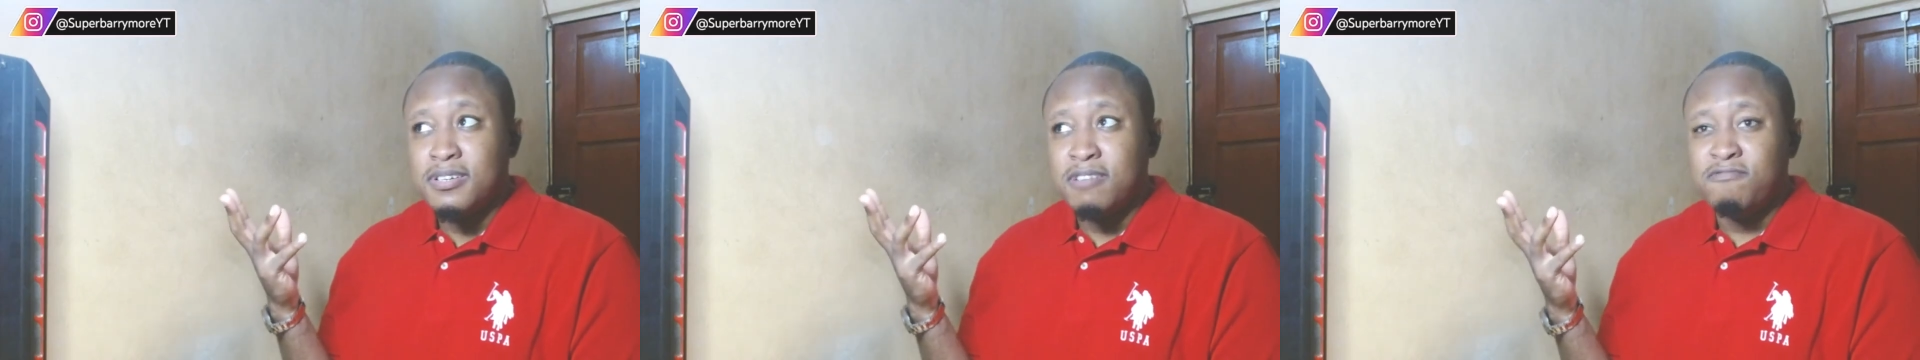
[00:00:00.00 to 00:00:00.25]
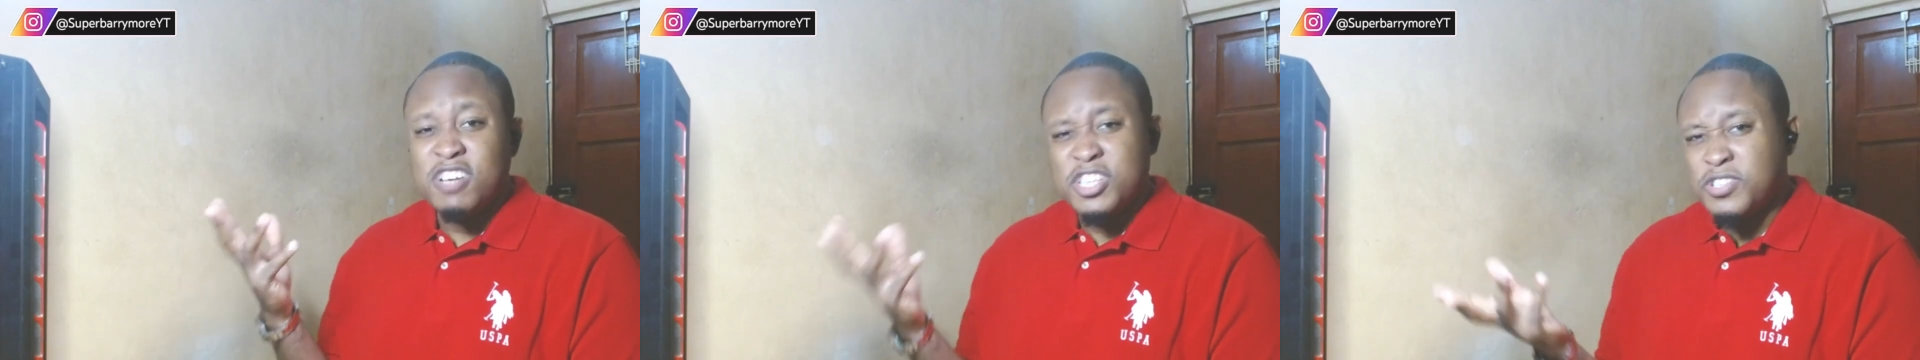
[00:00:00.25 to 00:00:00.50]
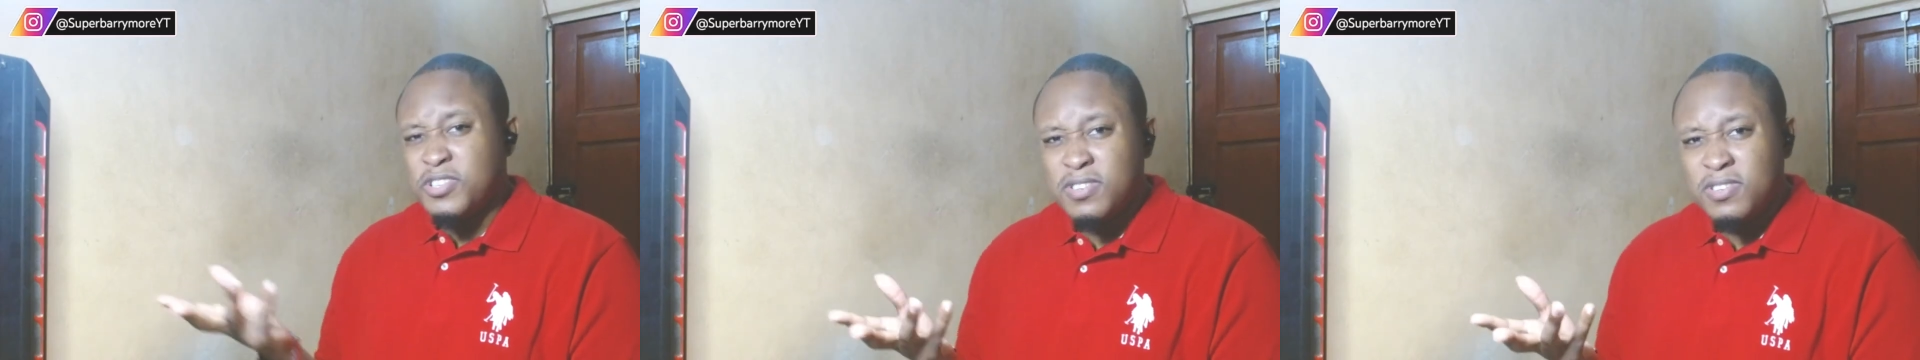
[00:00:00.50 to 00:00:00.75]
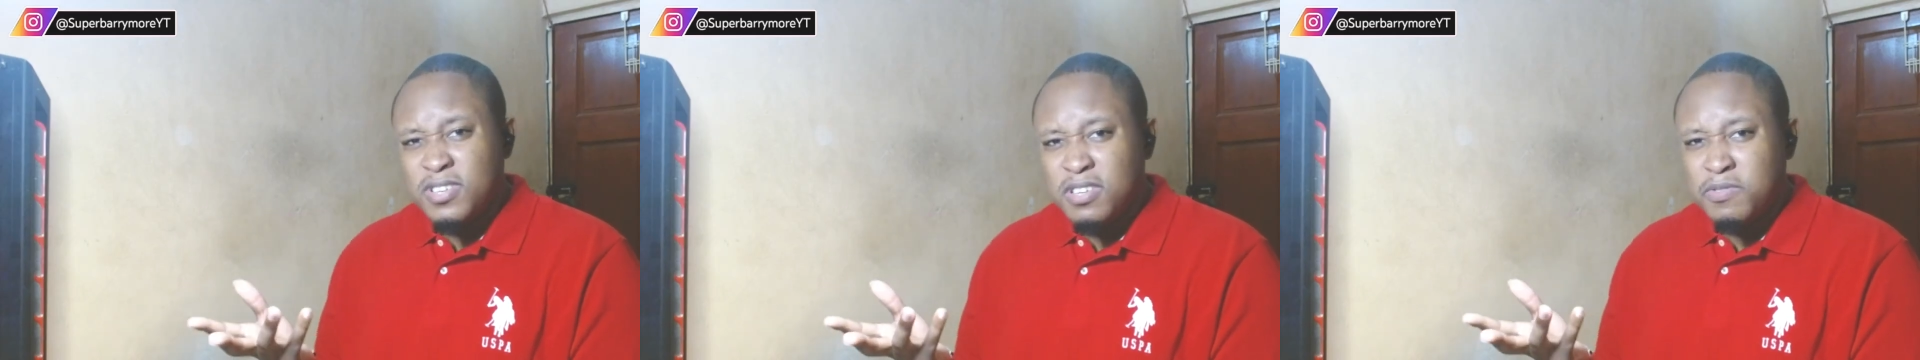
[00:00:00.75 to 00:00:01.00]
a
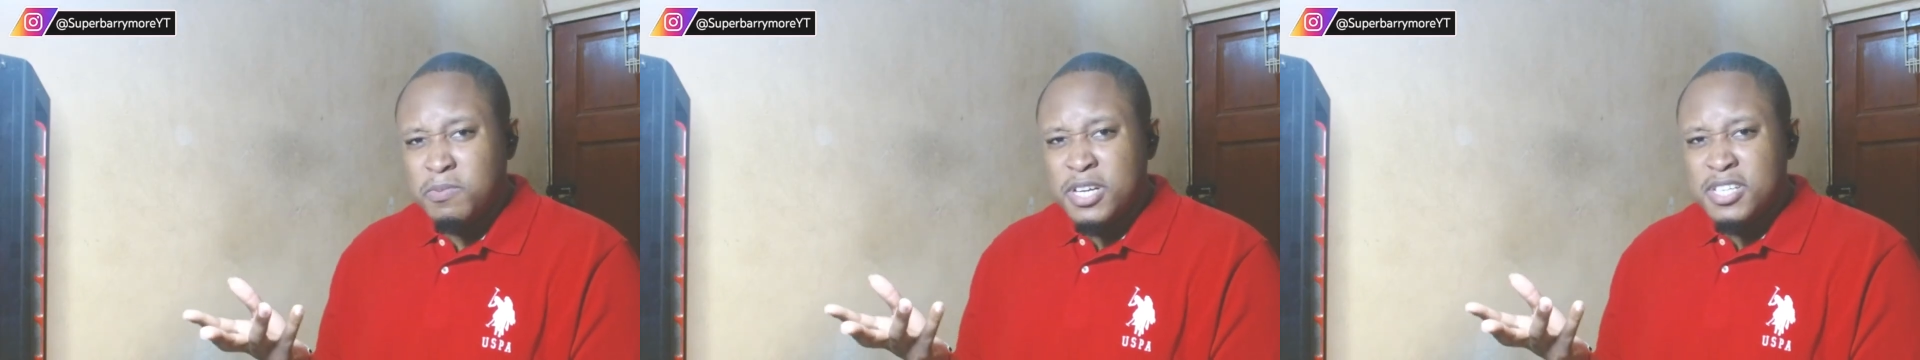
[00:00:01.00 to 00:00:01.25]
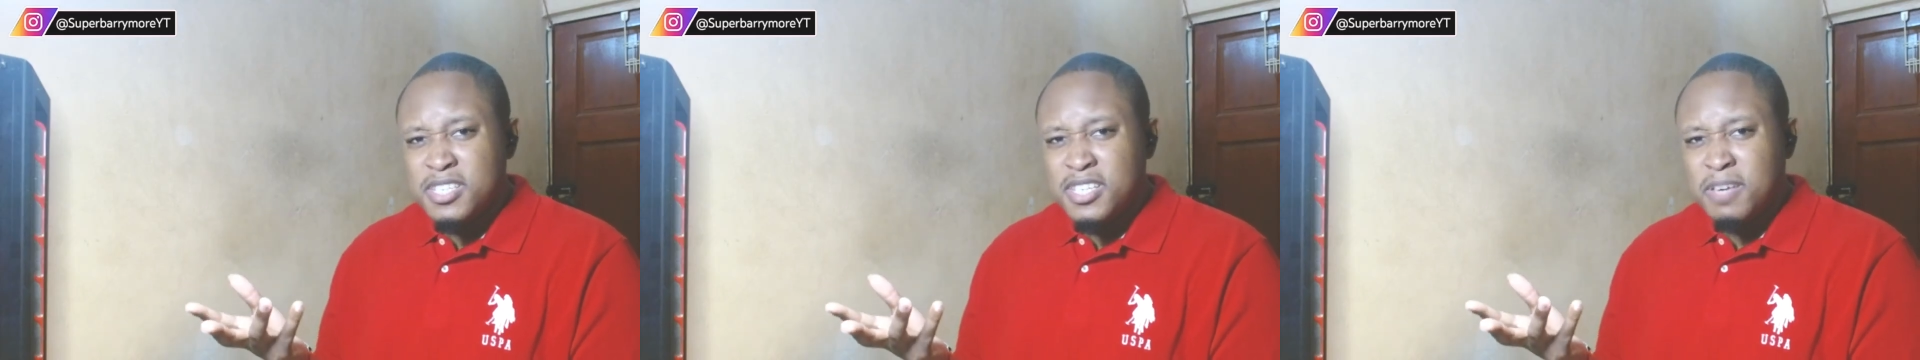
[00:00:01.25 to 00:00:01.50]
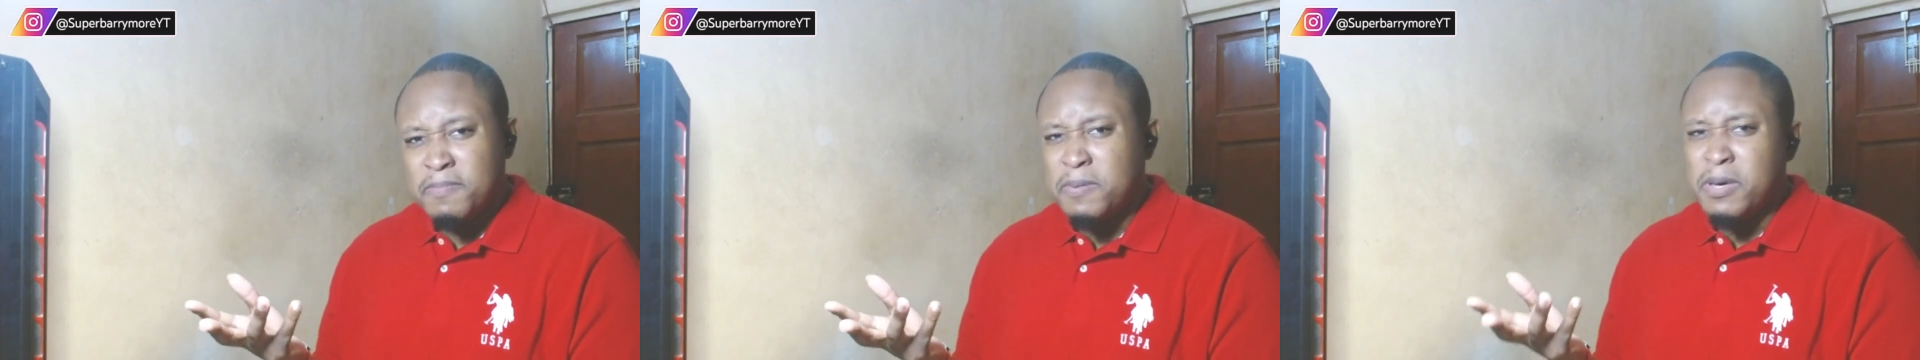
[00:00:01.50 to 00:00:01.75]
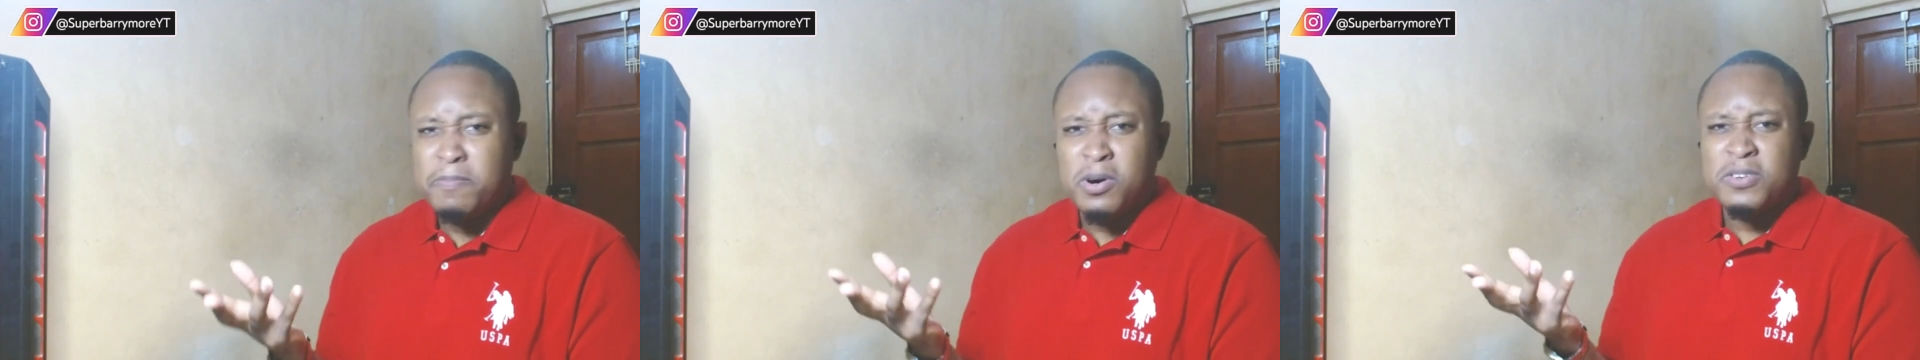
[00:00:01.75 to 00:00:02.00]
wrestler, if you might say,
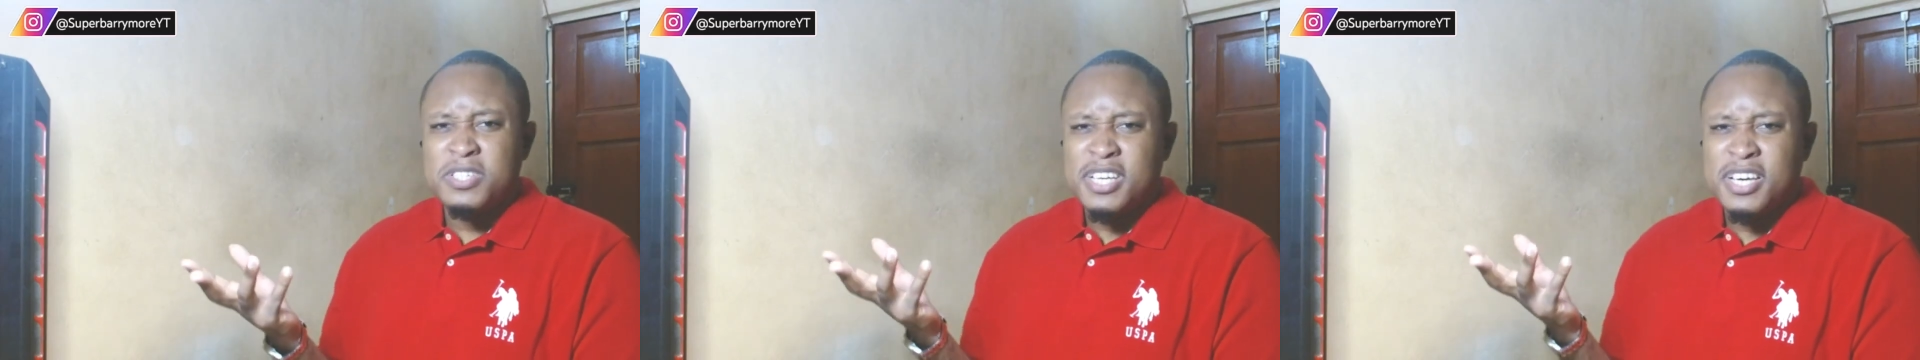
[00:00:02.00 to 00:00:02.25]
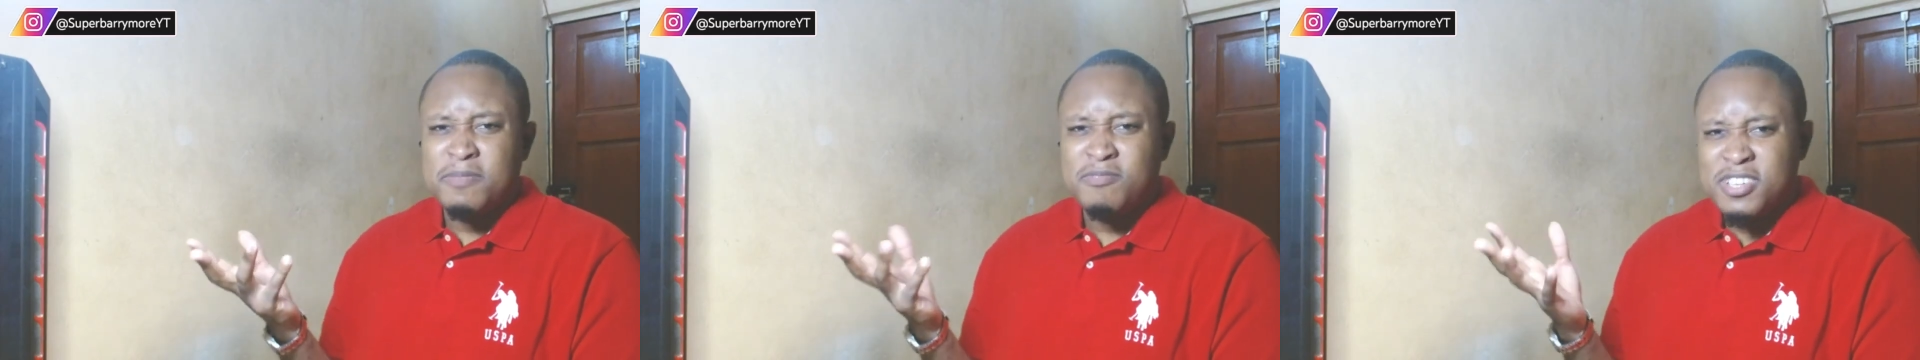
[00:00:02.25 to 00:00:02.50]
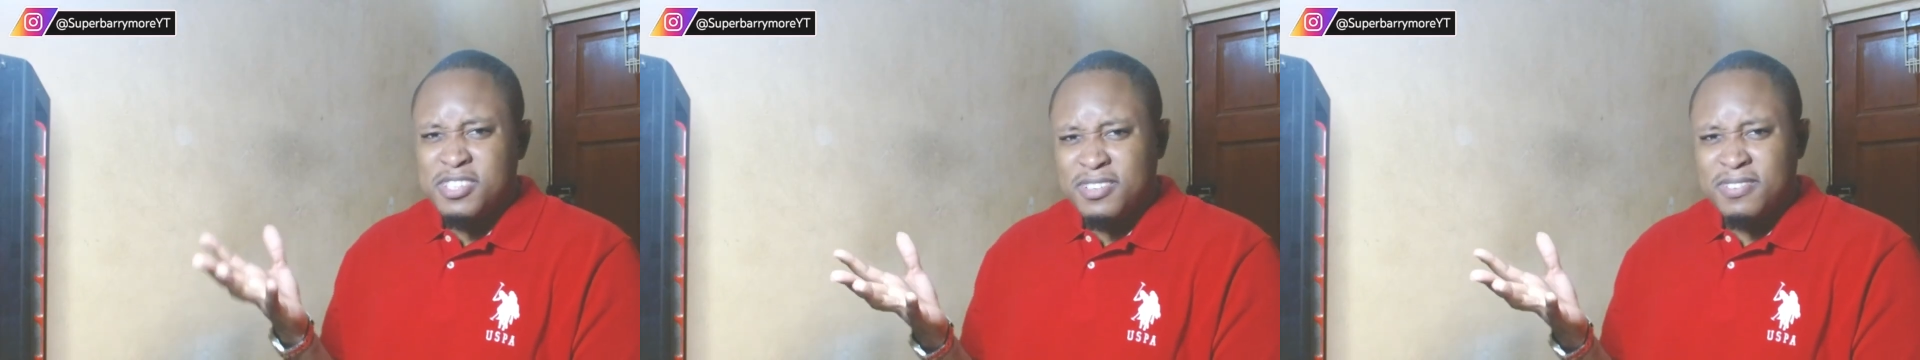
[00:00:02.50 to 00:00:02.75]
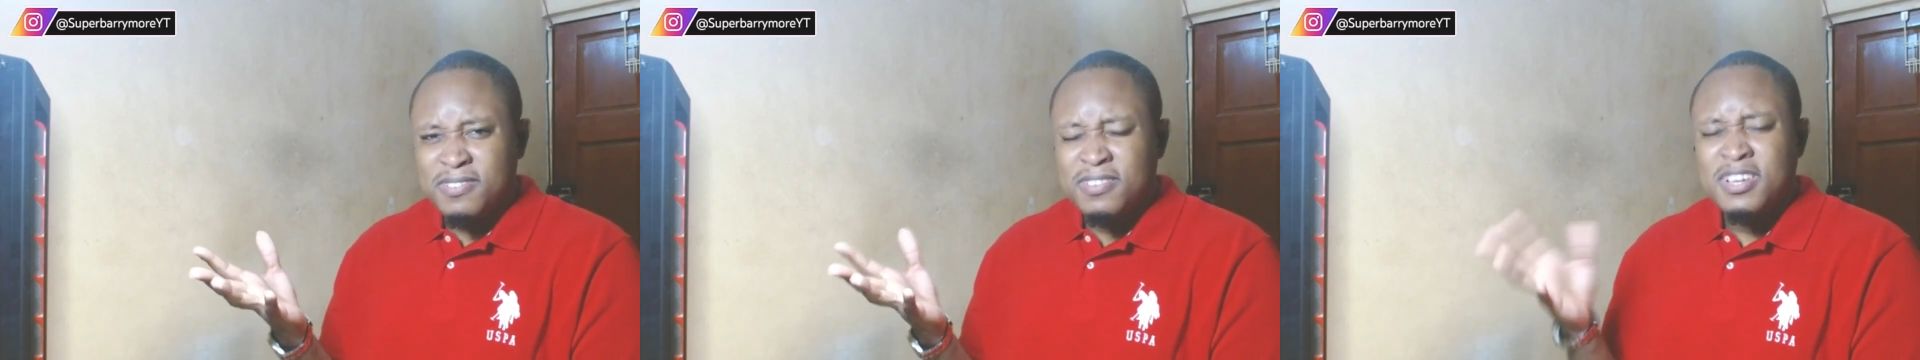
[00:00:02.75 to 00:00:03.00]
maybe a part time
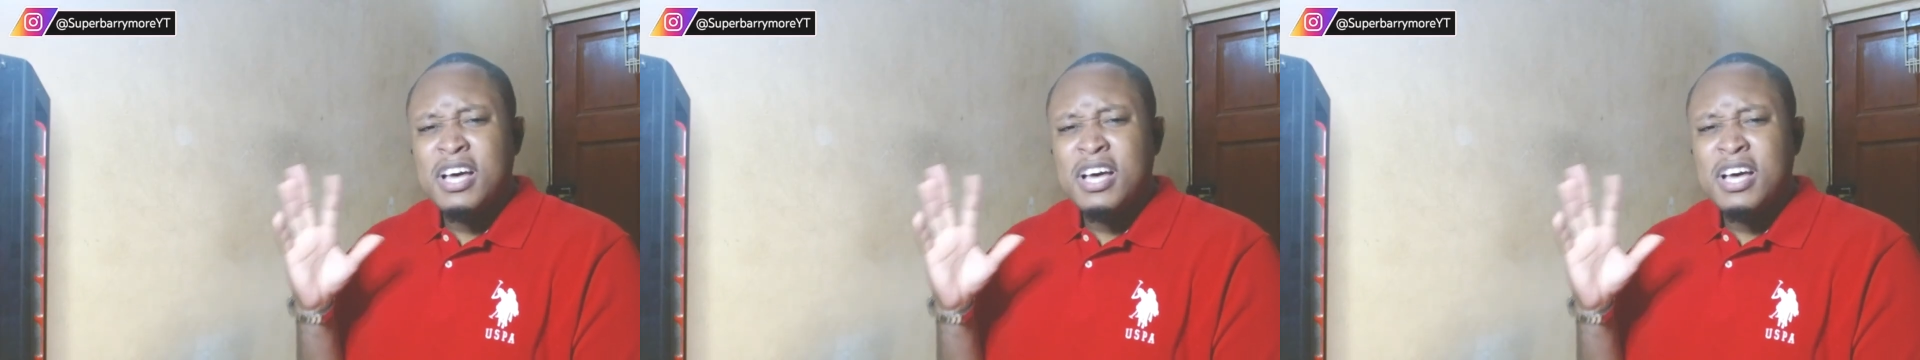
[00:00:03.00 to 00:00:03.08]
wrestler.